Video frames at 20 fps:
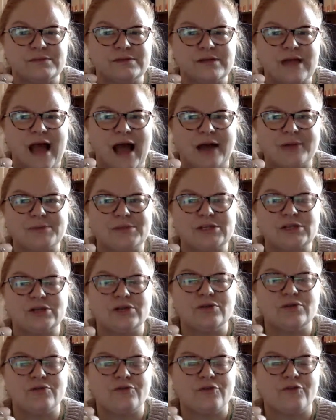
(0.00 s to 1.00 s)

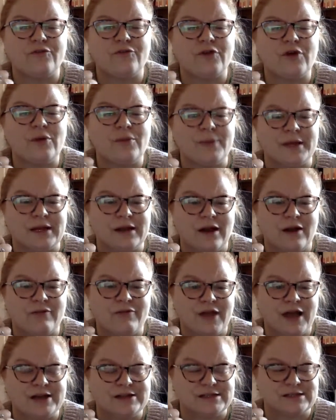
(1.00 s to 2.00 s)
absolute fulfillment of
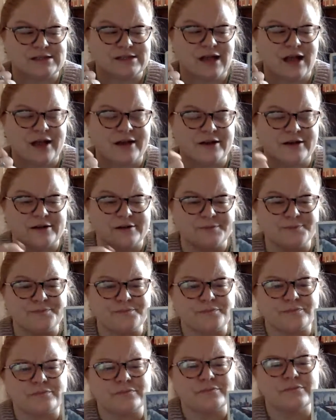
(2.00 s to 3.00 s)
that desire,
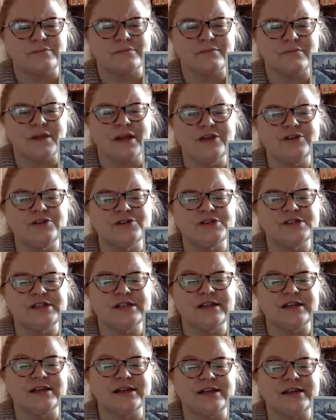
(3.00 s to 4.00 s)
you're
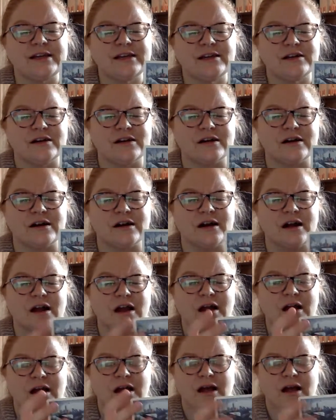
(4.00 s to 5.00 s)
seeing here
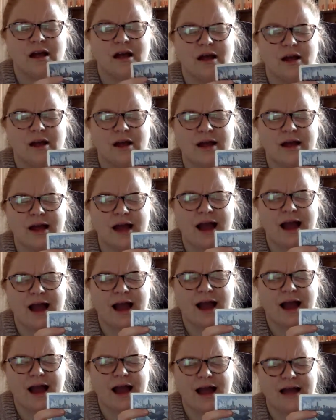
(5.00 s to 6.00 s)

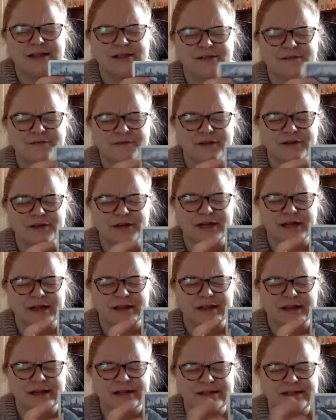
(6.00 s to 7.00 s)
as a feeling
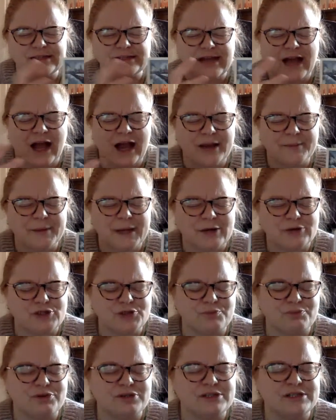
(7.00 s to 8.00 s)
that it's time now to
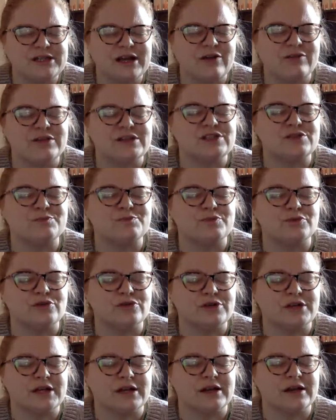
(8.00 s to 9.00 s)
put down this
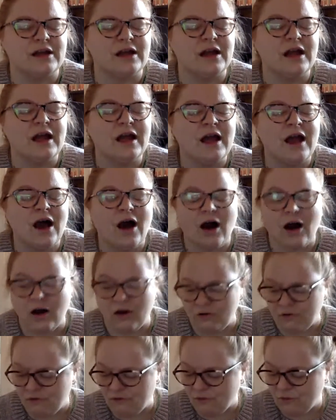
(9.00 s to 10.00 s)
burden
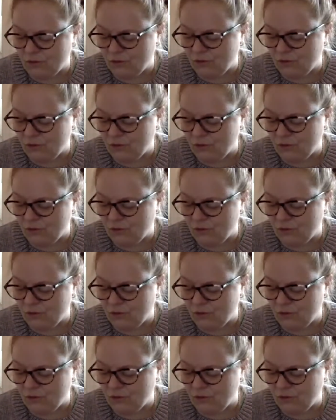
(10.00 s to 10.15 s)
of